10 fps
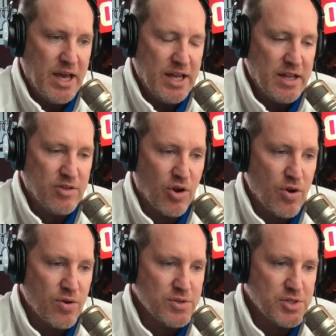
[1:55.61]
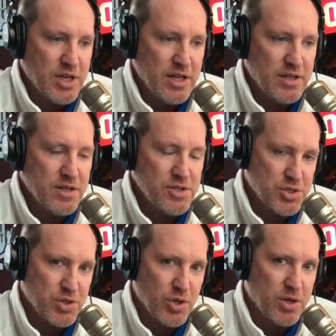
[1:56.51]
And he turns and didn't
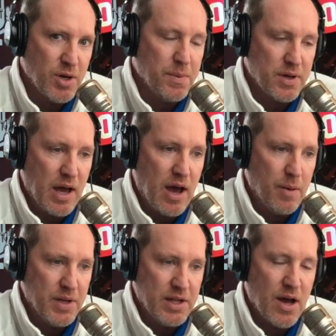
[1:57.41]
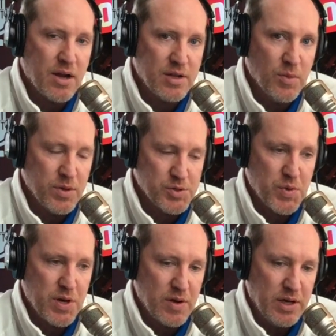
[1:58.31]
just look up a guy, but he knocked him on his
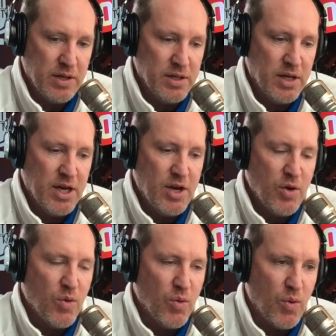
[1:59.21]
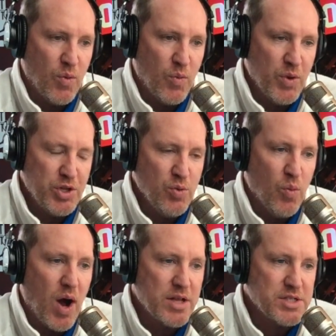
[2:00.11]
rear end. When you
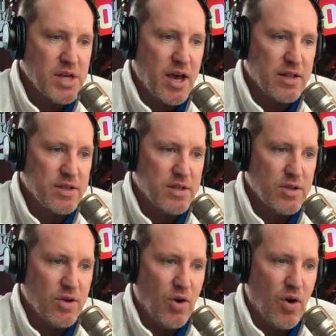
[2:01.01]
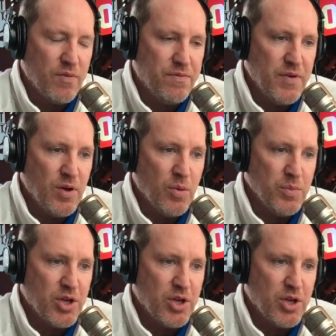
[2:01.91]
watch that on film, you